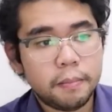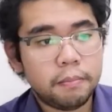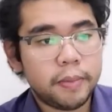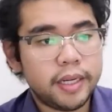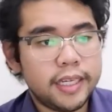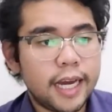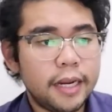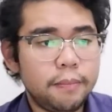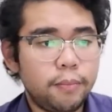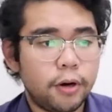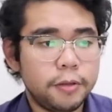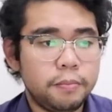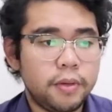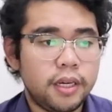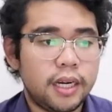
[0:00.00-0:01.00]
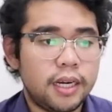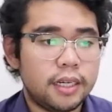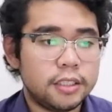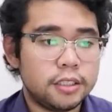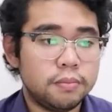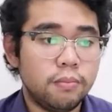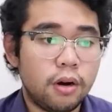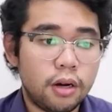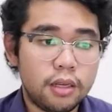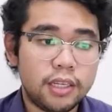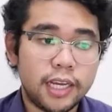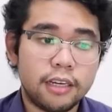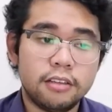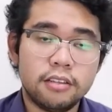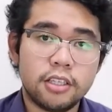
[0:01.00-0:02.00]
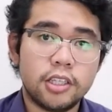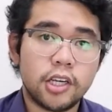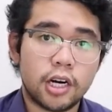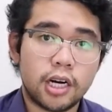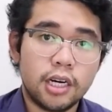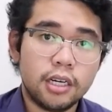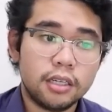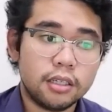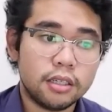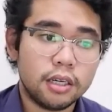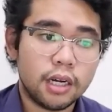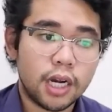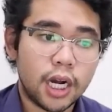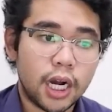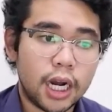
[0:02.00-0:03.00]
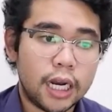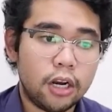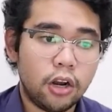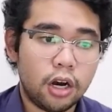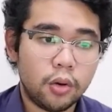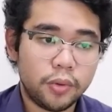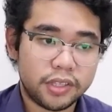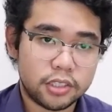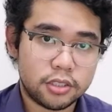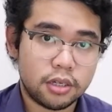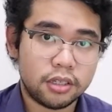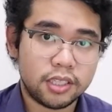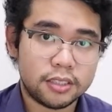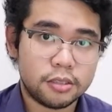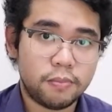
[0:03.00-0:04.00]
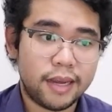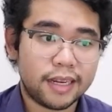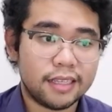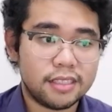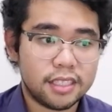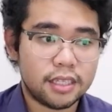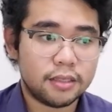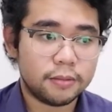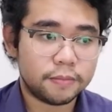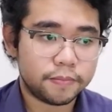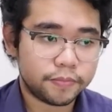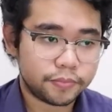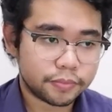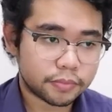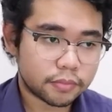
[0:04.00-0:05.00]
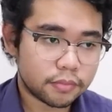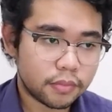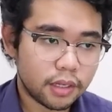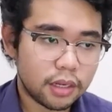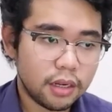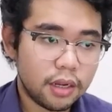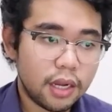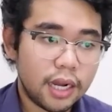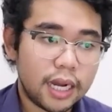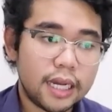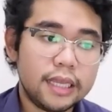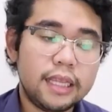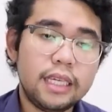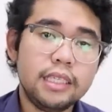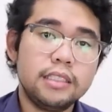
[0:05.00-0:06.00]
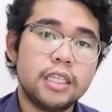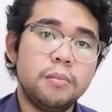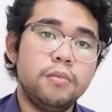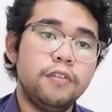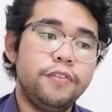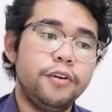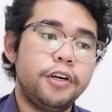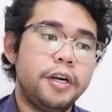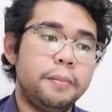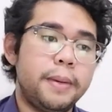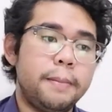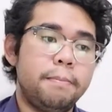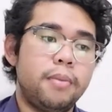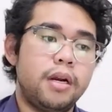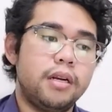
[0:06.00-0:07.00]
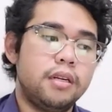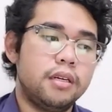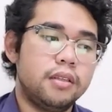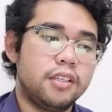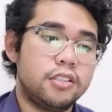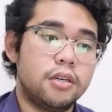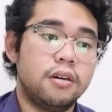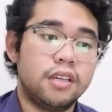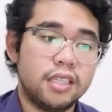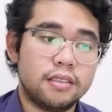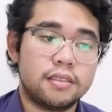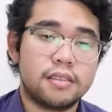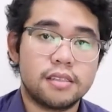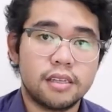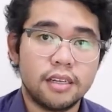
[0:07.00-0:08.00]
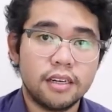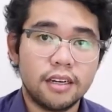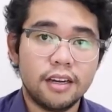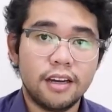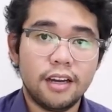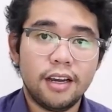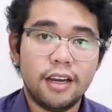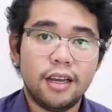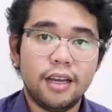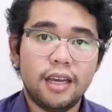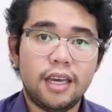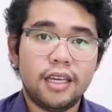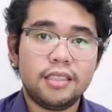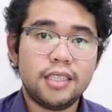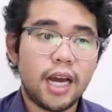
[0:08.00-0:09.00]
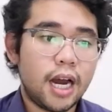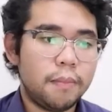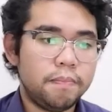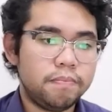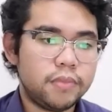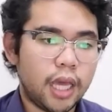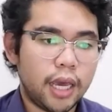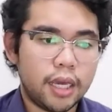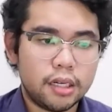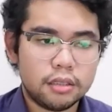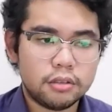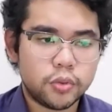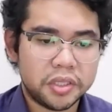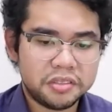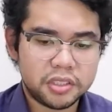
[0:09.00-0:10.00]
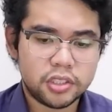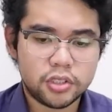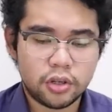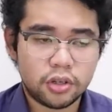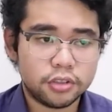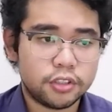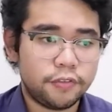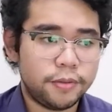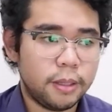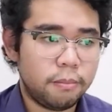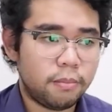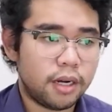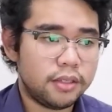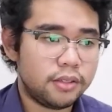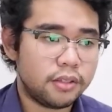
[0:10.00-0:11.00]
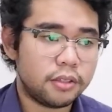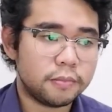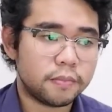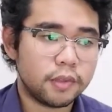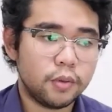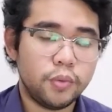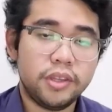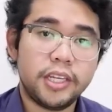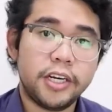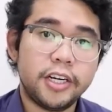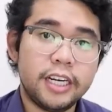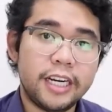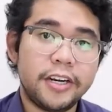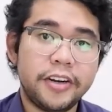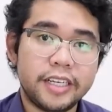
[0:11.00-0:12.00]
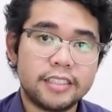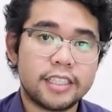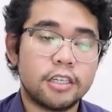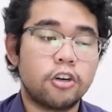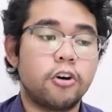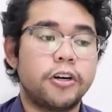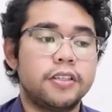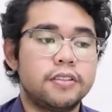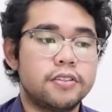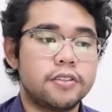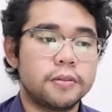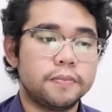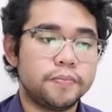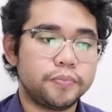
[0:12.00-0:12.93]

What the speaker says: my dad bought me a small nylon guitar along with a Song Hits magazine. I think some of you remembered the Song Hits. A top 10-20 songs of the month with their lyrics and chords.